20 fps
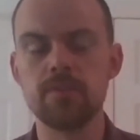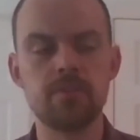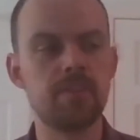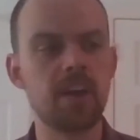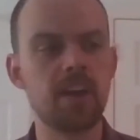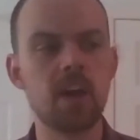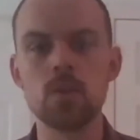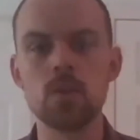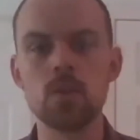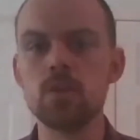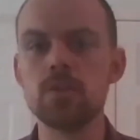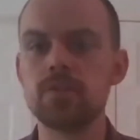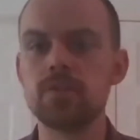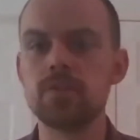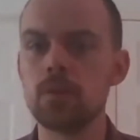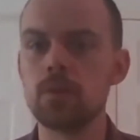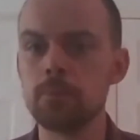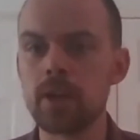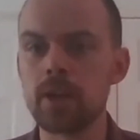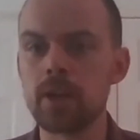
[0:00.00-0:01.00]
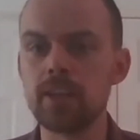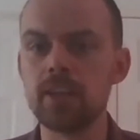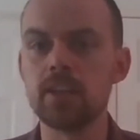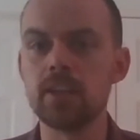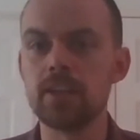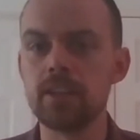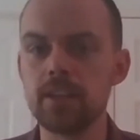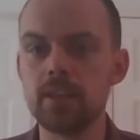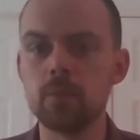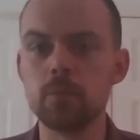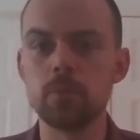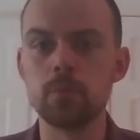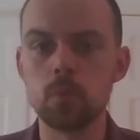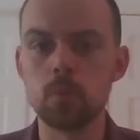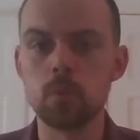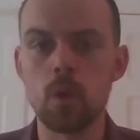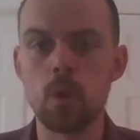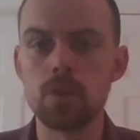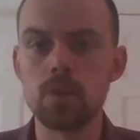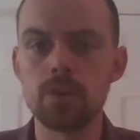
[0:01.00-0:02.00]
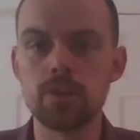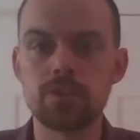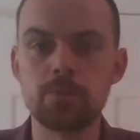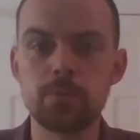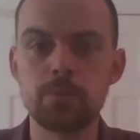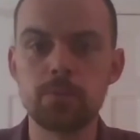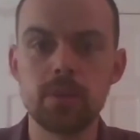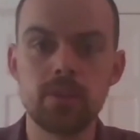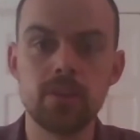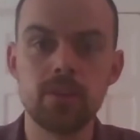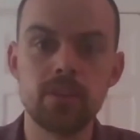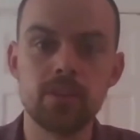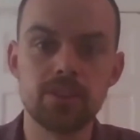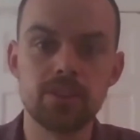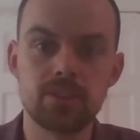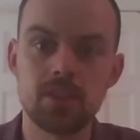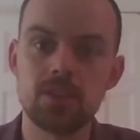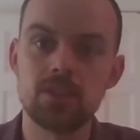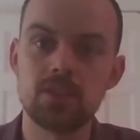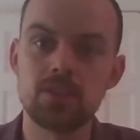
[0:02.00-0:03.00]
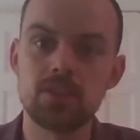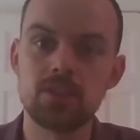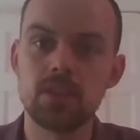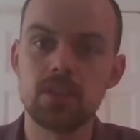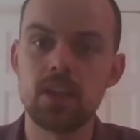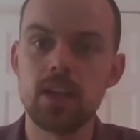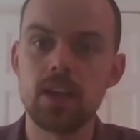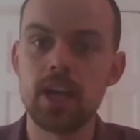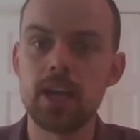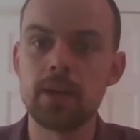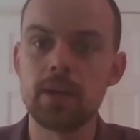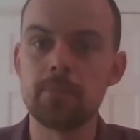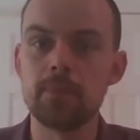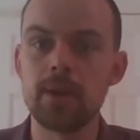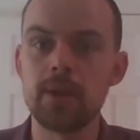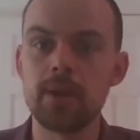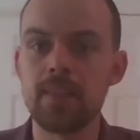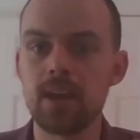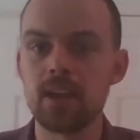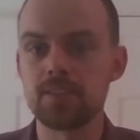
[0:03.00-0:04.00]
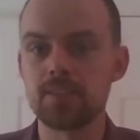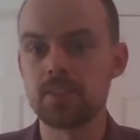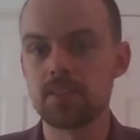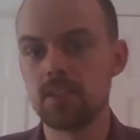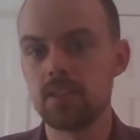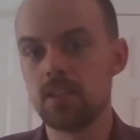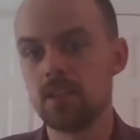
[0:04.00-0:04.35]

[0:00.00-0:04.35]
value for money in what their experience is, and that's,